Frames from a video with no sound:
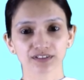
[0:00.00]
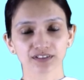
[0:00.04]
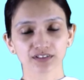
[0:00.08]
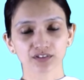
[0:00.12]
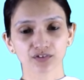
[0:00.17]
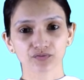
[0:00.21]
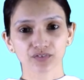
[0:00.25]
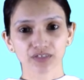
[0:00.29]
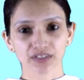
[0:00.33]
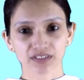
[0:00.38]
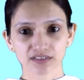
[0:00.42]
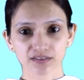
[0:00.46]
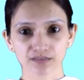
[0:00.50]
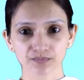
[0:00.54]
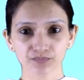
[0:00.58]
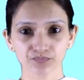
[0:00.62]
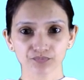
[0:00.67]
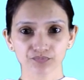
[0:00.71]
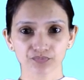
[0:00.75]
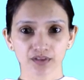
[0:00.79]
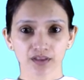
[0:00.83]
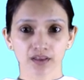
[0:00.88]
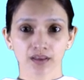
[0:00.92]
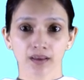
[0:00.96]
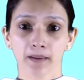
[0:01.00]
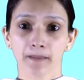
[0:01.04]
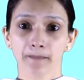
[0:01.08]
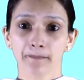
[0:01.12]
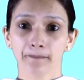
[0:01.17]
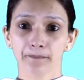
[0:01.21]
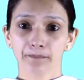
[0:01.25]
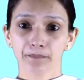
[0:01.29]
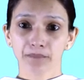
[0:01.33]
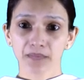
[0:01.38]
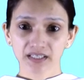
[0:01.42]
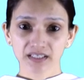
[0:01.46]
the victim,
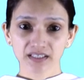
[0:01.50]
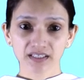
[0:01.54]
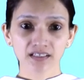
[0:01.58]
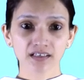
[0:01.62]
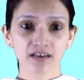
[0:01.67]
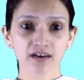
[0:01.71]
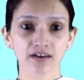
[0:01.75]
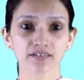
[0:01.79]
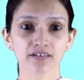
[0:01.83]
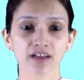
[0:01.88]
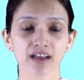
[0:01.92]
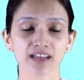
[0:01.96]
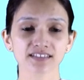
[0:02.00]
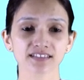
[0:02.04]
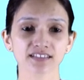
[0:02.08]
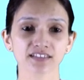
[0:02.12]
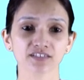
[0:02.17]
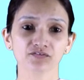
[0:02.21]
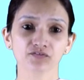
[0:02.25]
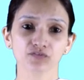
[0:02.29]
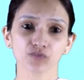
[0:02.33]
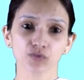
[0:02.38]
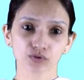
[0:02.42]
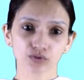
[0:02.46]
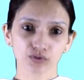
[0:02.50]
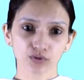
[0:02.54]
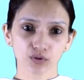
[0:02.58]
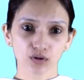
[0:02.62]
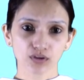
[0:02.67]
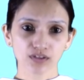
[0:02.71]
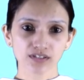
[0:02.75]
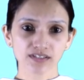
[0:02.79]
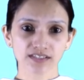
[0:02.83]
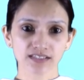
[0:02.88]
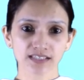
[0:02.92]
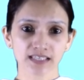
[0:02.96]
making harassing phone
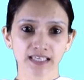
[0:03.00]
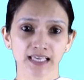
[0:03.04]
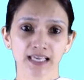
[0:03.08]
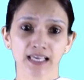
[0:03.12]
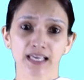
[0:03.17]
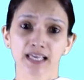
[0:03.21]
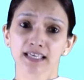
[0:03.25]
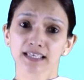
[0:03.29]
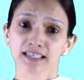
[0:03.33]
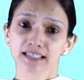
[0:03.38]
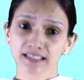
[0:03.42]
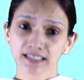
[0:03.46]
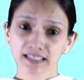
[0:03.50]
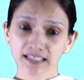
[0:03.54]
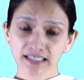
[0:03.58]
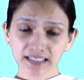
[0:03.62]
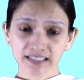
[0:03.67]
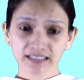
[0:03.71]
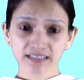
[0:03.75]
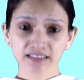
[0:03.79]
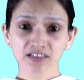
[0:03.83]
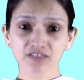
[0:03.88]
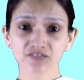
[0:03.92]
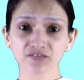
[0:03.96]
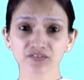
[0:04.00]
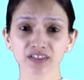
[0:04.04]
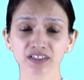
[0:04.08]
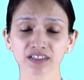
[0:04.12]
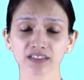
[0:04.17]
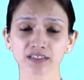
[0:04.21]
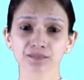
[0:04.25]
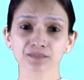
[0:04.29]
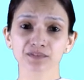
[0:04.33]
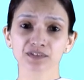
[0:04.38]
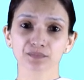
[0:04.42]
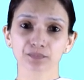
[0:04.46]
calls, killing the
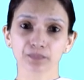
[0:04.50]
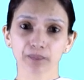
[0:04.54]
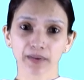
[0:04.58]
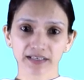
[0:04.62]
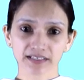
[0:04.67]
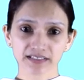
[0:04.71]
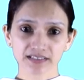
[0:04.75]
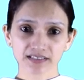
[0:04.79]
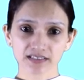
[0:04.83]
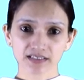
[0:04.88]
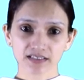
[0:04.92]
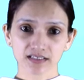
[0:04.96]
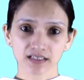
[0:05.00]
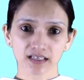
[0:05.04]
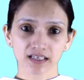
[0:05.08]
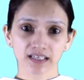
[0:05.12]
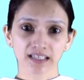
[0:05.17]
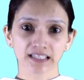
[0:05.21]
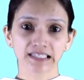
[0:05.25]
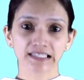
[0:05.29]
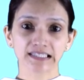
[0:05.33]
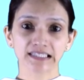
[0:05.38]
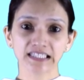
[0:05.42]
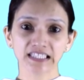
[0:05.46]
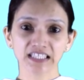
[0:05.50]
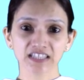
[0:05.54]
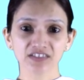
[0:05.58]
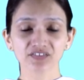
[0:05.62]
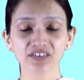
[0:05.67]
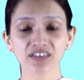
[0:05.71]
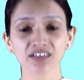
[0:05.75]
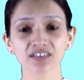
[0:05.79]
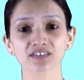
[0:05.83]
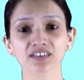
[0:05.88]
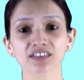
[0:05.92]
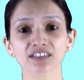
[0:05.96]
victim's pet,
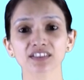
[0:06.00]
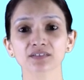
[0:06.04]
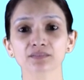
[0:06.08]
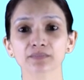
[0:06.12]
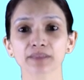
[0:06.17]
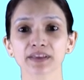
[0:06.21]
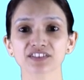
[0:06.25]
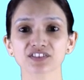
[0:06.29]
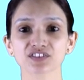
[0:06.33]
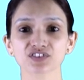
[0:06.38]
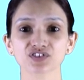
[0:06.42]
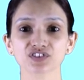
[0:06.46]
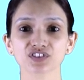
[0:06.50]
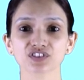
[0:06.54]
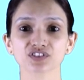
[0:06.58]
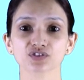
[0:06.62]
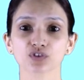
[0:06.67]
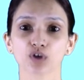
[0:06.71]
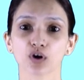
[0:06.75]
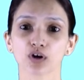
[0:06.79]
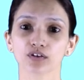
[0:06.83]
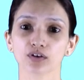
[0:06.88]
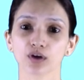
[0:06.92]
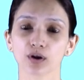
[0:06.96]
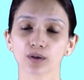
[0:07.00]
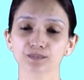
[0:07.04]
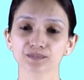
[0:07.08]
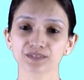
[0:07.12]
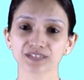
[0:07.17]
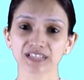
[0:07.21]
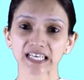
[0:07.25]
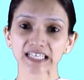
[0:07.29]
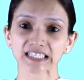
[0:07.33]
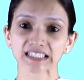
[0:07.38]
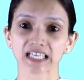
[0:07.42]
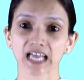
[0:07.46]
leaving written messages or
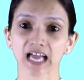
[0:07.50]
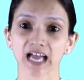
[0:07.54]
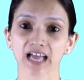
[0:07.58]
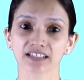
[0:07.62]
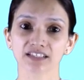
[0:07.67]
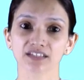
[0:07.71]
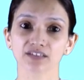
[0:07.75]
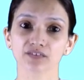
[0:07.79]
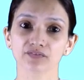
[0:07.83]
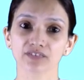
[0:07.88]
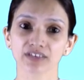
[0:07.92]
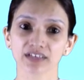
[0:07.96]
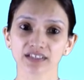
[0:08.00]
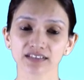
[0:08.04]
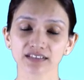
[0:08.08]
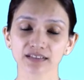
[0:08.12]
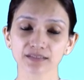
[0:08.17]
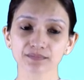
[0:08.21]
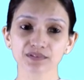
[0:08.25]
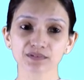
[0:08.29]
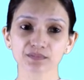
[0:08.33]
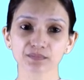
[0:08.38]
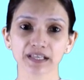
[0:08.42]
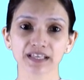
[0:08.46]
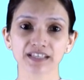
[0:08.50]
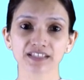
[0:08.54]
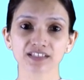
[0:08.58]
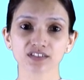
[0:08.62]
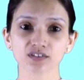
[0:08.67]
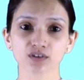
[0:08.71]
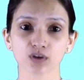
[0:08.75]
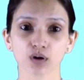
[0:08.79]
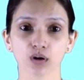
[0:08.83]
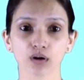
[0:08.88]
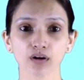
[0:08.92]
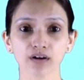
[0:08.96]
object at the victim's place
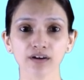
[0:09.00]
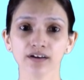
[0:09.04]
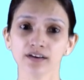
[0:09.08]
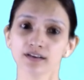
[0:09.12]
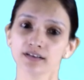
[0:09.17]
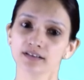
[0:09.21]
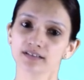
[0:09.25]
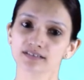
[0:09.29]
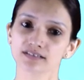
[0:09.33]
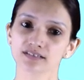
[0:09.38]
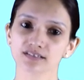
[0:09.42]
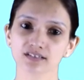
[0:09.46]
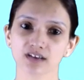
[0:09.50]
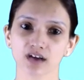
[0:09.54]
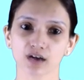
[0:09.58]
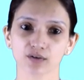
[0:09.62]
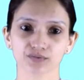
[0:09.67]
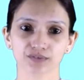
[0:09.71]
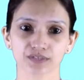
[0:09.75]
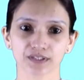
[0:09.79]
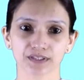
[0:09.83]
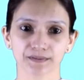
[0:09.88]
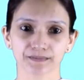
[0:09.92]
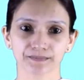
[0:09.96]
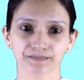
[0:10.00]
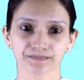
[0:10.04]
or surrounding.